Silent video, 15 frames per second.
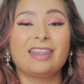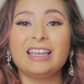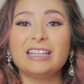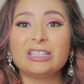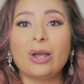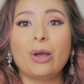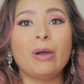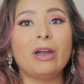
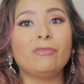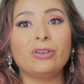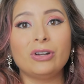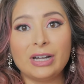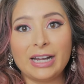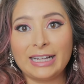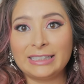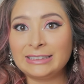This,
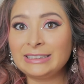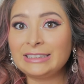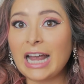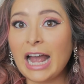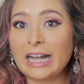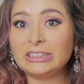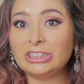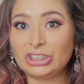however, isn't
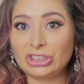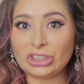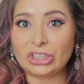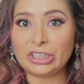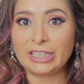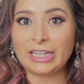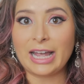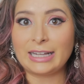as
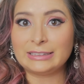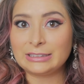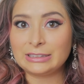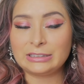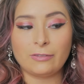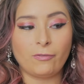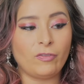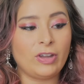sturdy as the
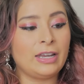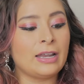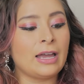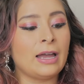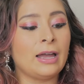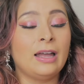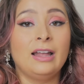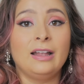
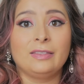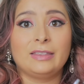Saphina.